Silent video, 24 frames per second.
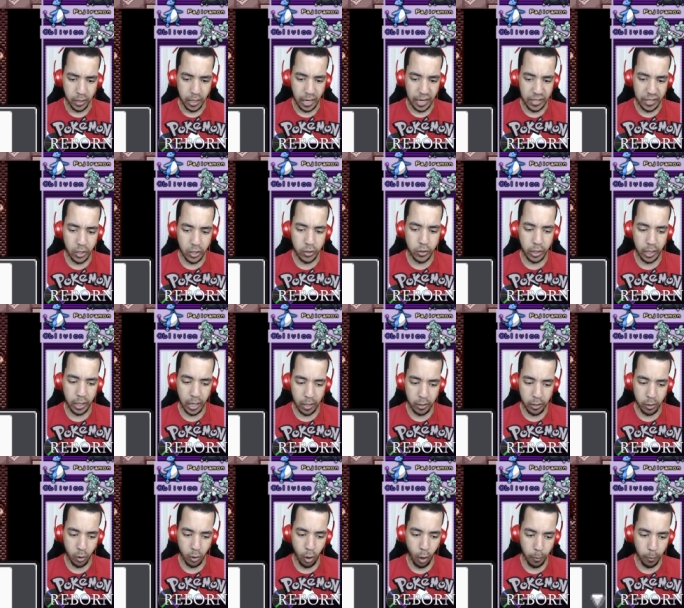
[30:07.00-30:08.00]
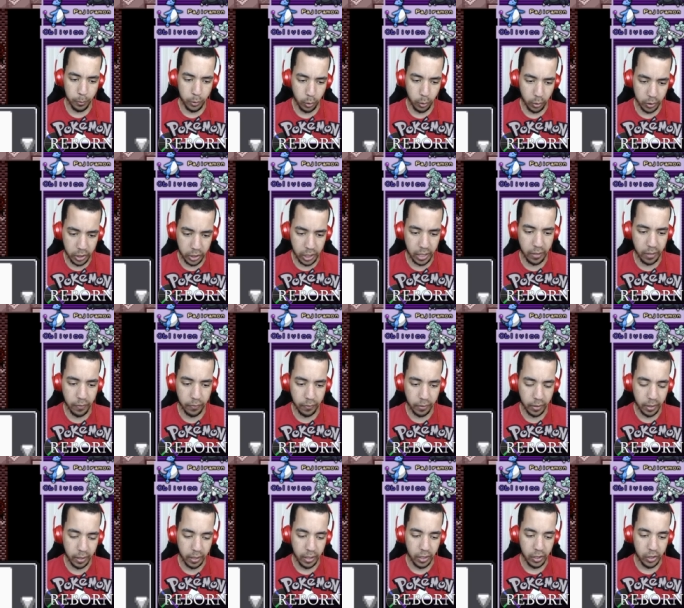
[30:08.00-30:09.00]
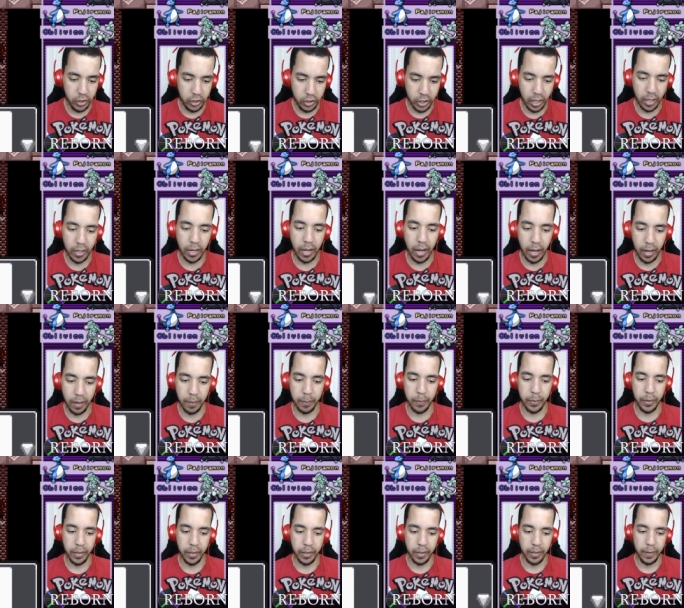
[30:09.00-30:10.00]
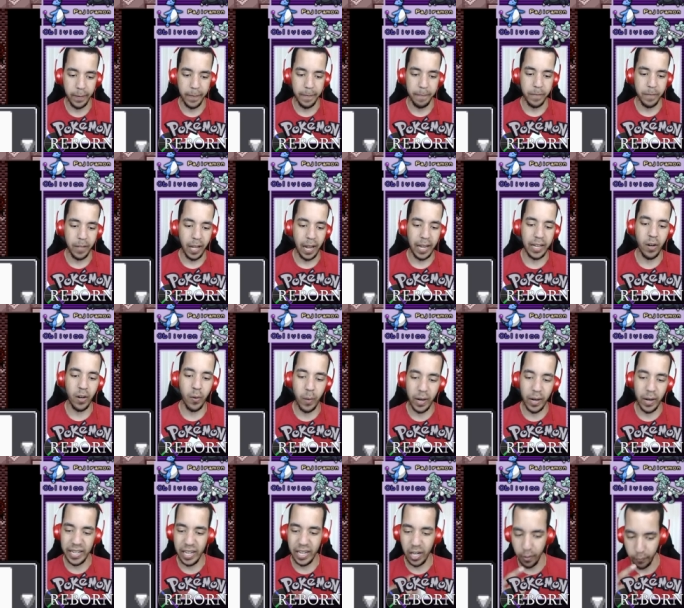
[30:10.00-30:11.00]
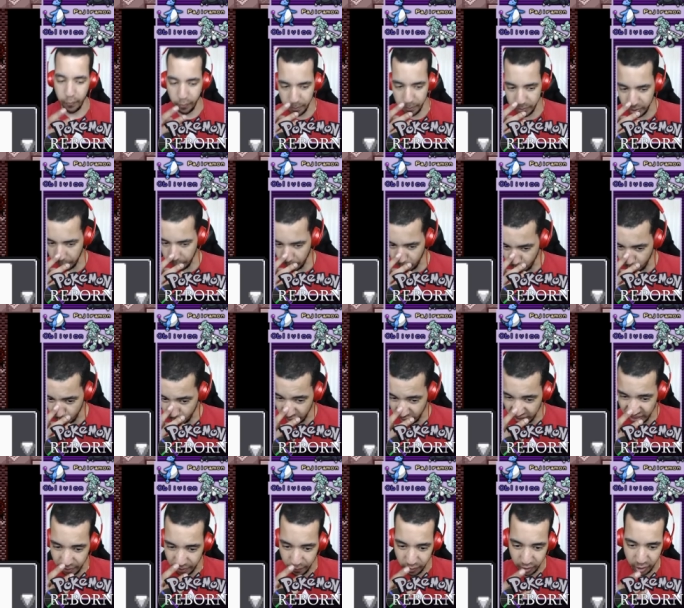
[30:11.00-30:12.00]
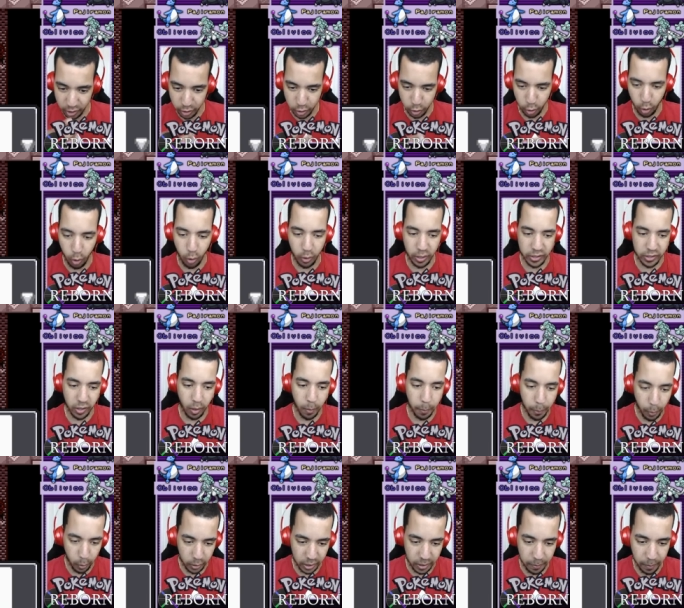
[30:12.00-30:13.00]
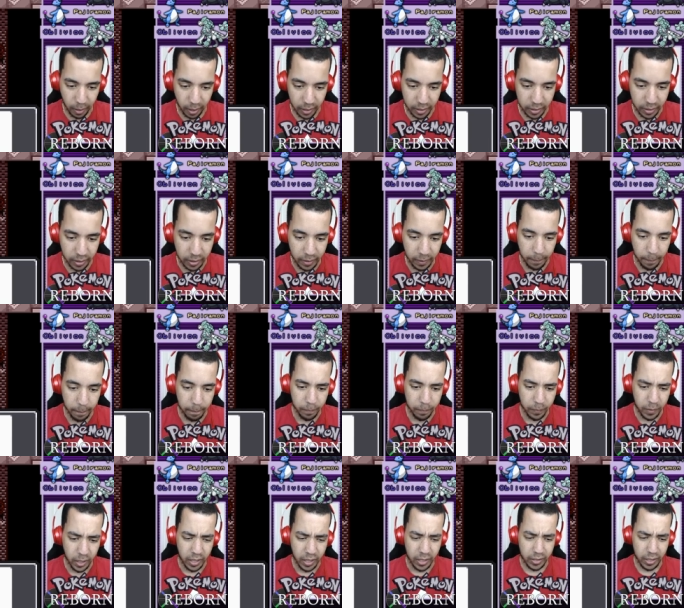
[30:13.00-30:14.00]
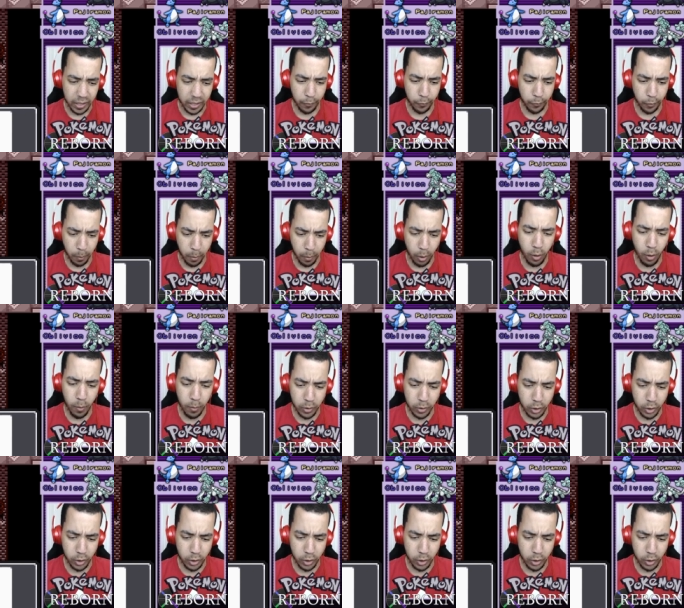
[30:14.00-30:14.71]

Is this the end you hope to achieve? Shut up. I don't want to hear it from someone who couldn't even control his own Pokemon. Then from whom